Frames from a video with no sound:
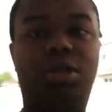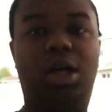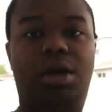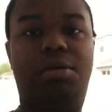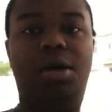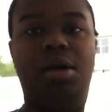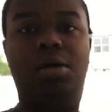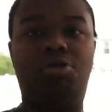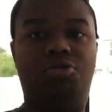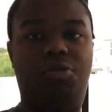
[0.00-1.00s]
time
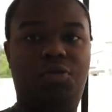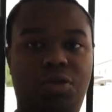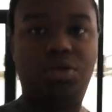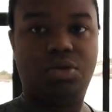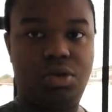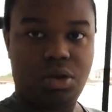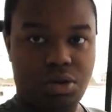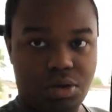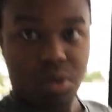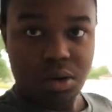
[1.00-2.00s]
with no school. So
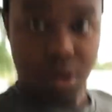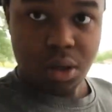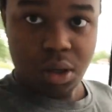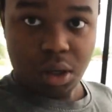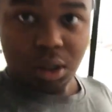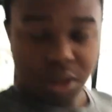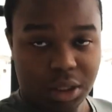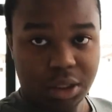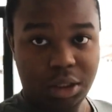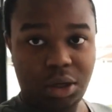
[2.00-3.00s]

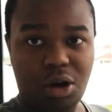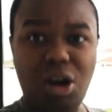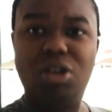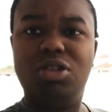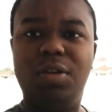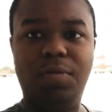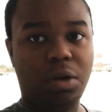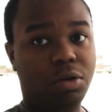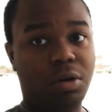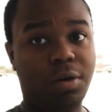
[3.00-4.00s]
let's see on to the
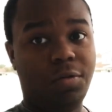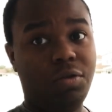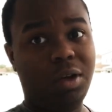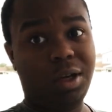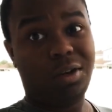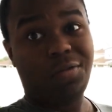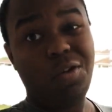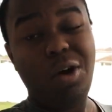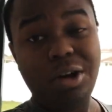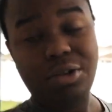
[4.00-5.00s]
video of who later.
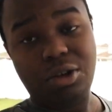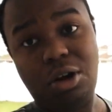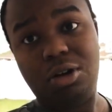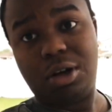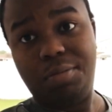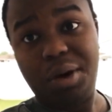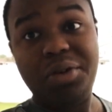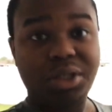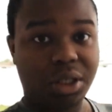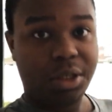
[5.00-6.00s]
$400
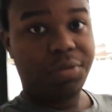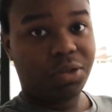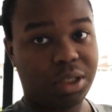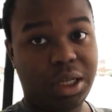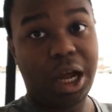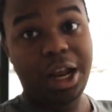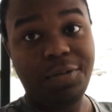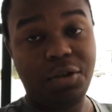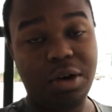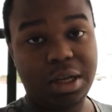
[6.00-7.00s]
comparison versus the
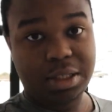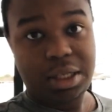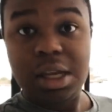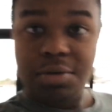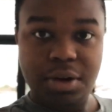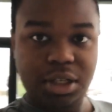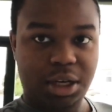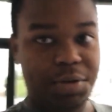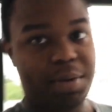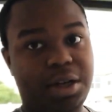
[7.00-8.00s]
iPhone SE, which
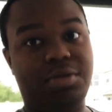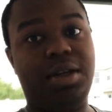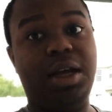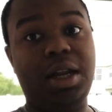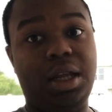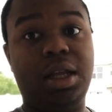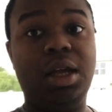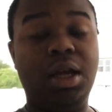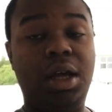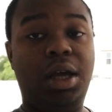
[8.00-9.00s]
everybody's already getting.
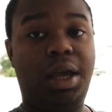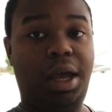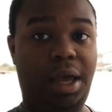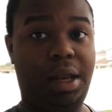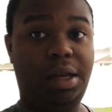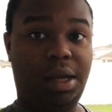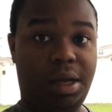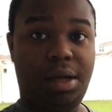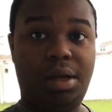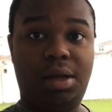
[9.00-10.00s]
And yeah,
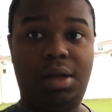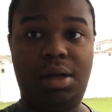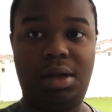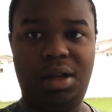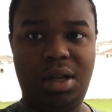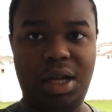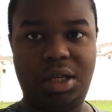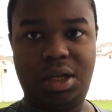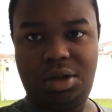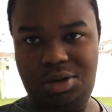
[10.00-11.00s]

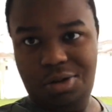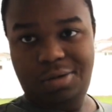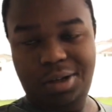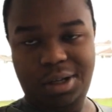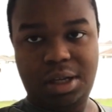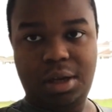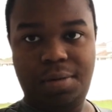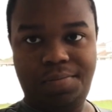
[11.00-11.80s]
let's do this.